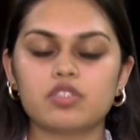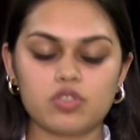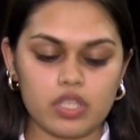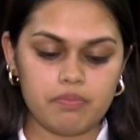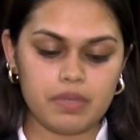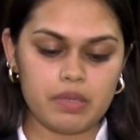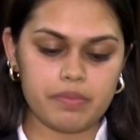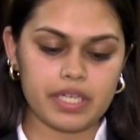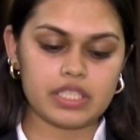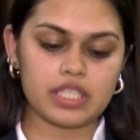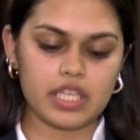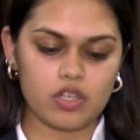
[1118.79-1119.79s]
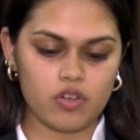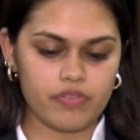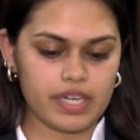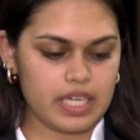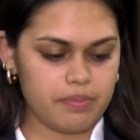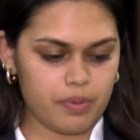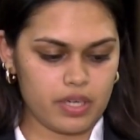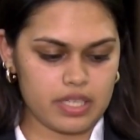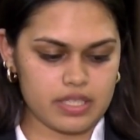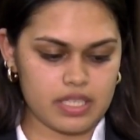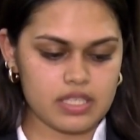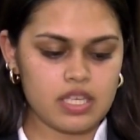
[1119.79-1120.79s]
implement eco-friendly
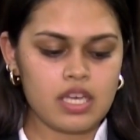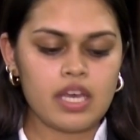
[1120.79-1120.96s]
policies,